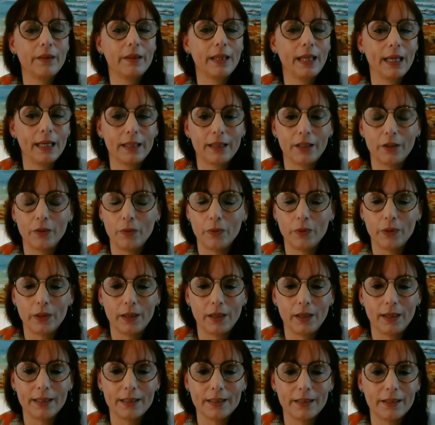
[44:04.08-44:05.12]
thank the
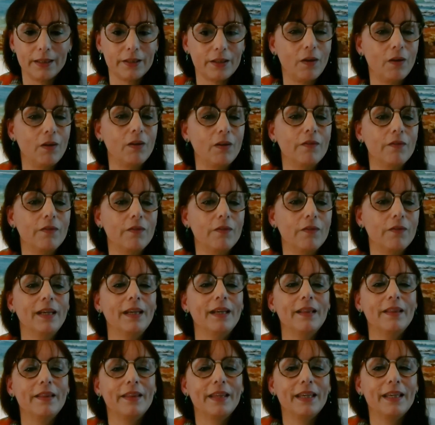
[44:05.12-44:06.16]
organisers of
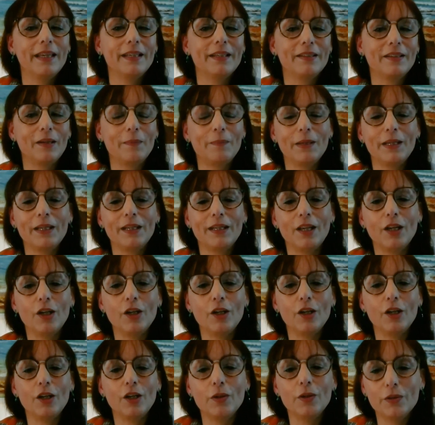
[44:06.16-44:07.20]
the Dublin
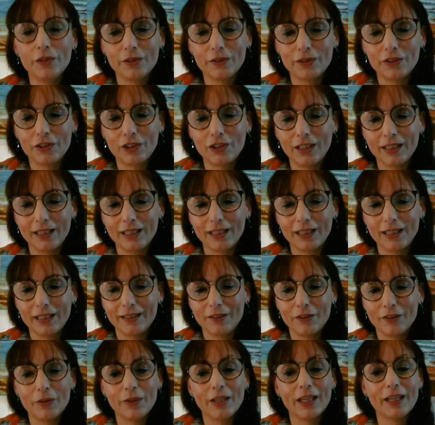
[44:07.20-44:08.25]
Lunar Chinese New
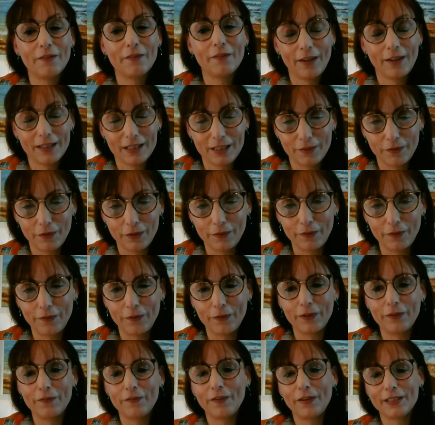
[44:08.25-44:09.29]
Year Festival
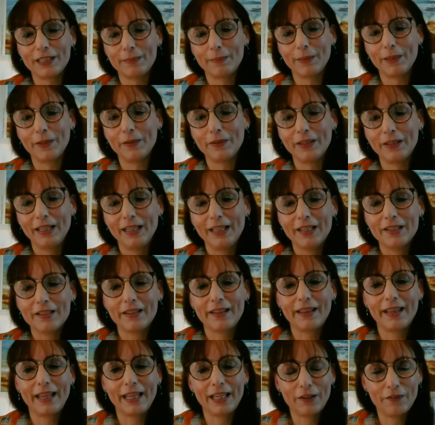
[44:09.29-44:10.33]
for inviting me on. So
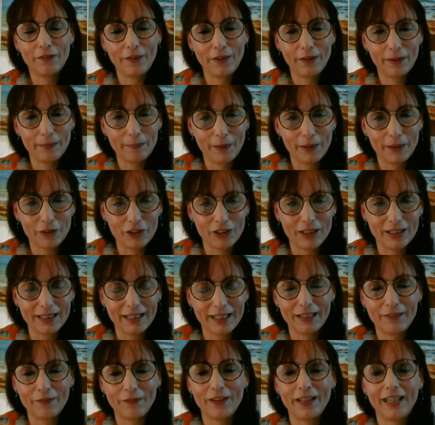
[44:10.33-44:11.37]
thank you very much
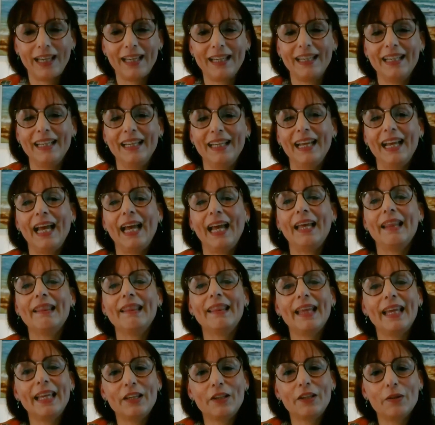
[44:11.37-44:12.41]
indeed for that. And
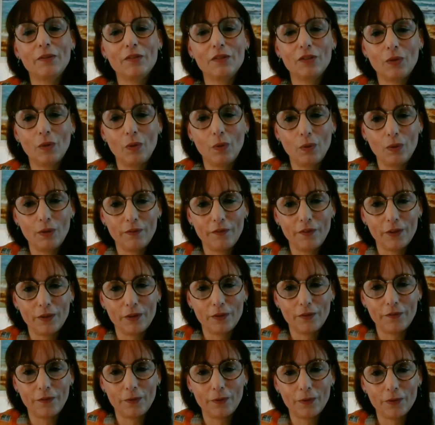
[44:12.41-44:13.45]
thank you to all of you
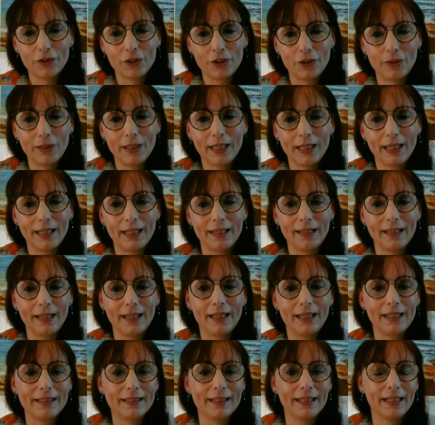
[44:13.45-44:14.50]
for tuning in and
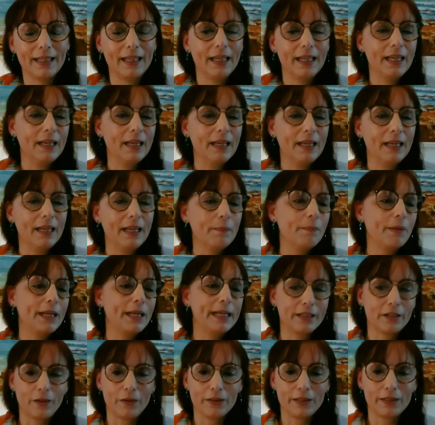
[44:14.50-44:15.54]
listening. Please
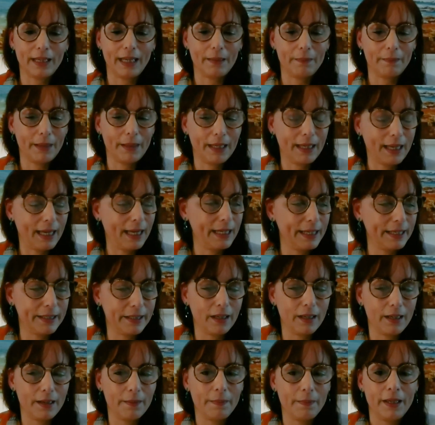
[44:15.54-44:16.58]
contact me
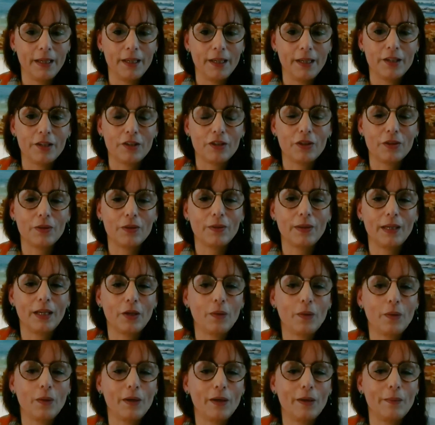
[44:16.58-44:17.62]
anytime to
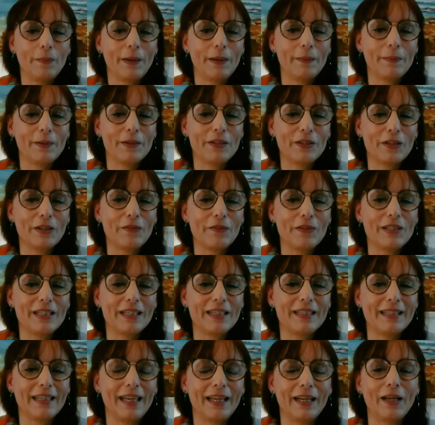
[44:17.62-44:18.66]
inquire about my
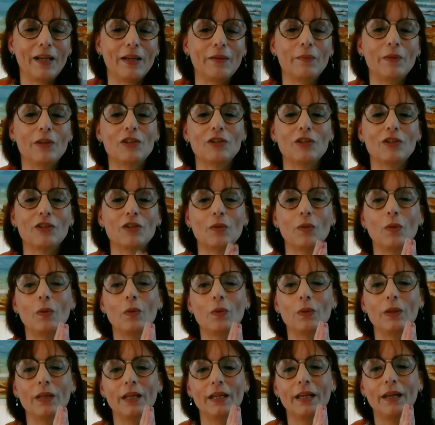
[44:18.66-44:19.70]
services. And I wish you
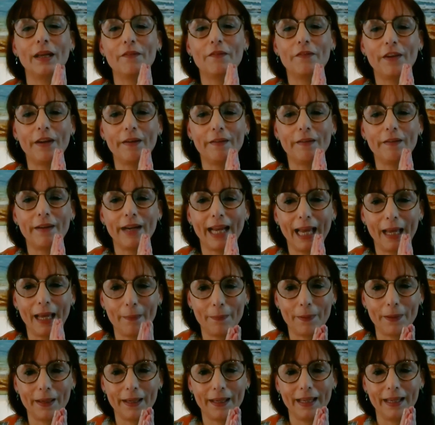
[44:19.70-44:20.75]
all a very
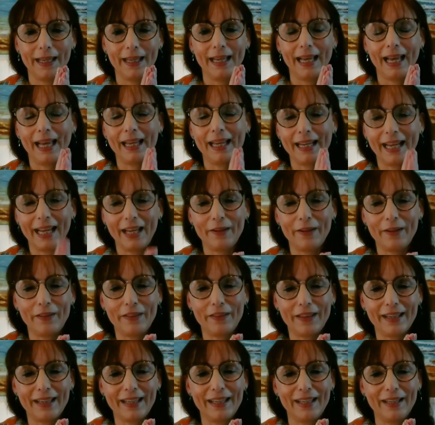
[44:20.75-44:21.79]
happy and
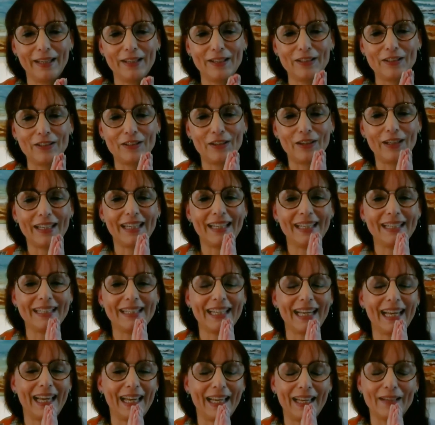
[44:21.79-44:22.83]
healthy Chinese
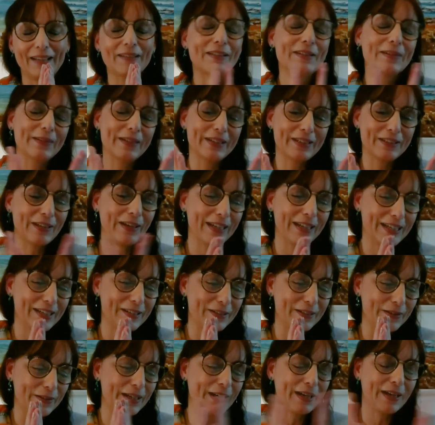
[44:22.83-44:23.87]

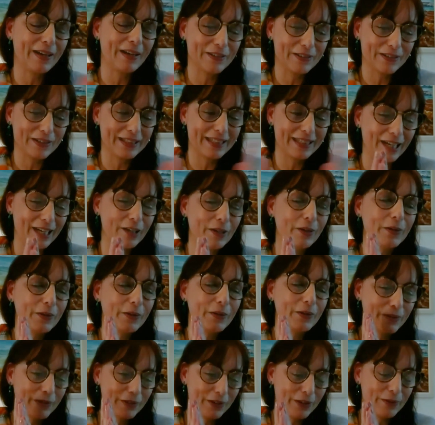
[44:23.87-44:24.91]
New Year, I should say
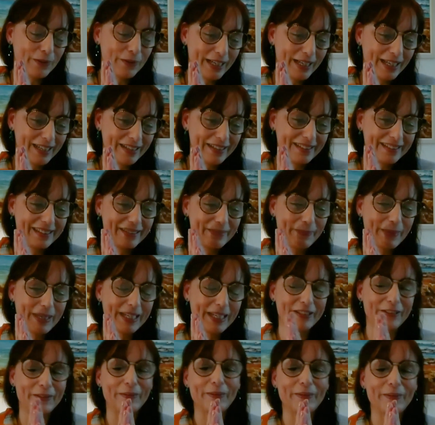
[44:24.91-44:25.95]
Lunar New Year, to make
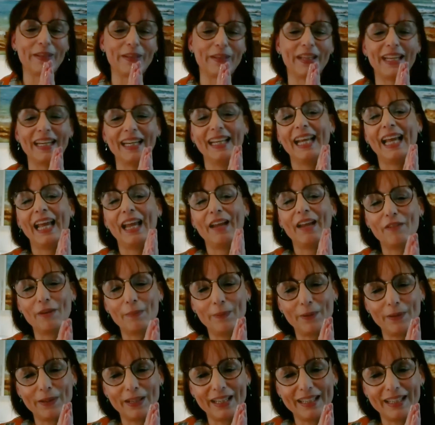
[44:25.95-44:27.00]
sure that
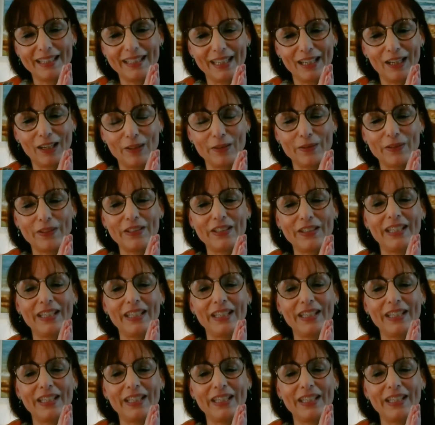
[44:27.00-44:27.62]
everybody is included,